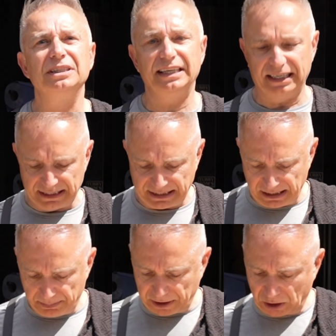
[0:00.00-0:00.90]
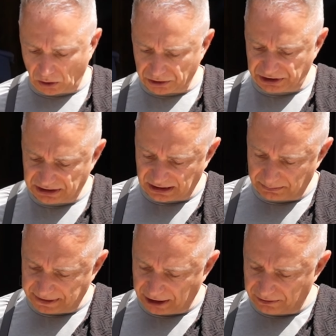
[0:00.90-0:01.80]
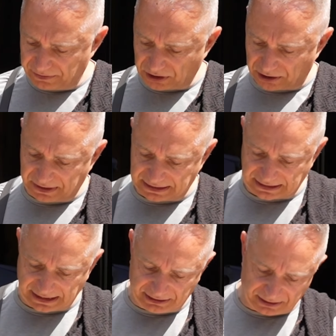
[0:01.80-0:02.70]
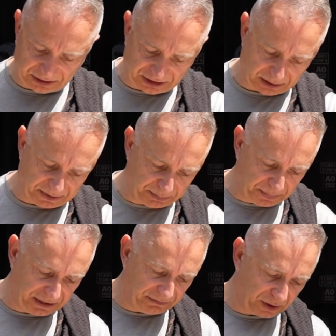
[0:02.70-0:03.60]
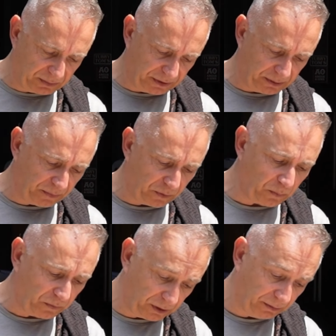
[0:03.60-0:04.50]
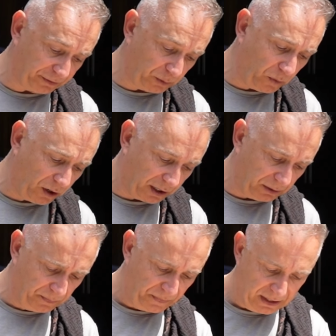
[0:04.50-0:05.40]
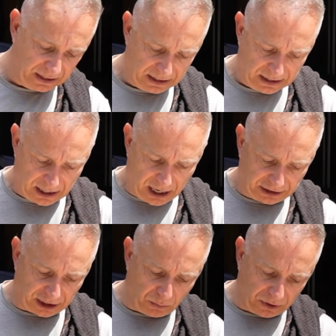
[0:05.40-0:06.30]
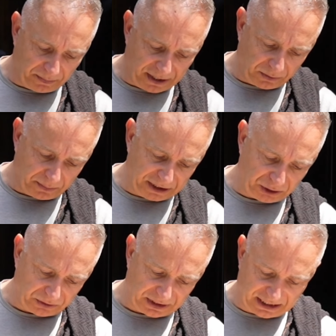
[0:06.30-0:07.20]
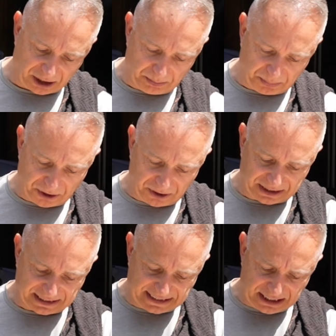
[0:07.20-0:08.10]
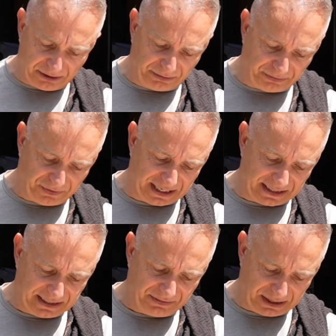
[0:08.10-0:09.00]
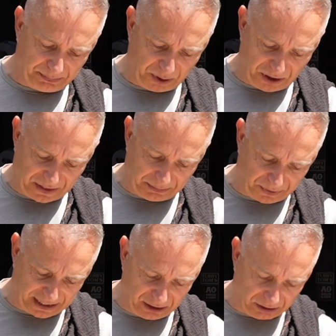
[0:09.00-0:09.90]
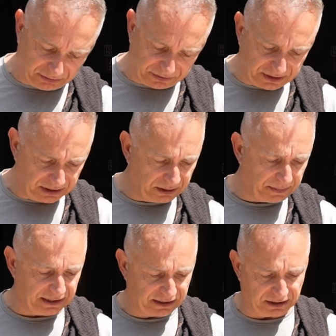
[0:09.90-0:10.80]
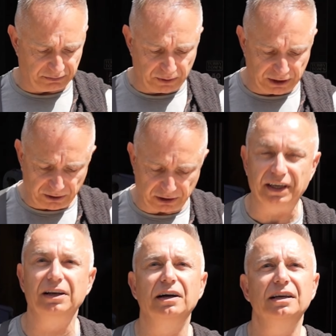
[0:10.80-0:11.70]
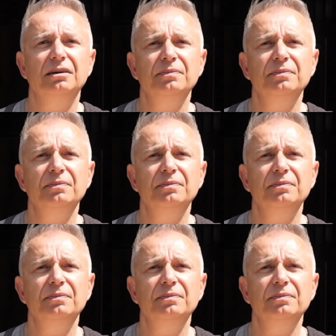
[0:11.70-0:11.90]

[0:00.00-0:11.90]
at the end here, because she's going to be over direct heat and she's going to be spinning for a while. I want to make sure they don't burn, because they're so thin, and if they burn, they break off, and you know what I mean. It's going to ruin the look of it, like, you know.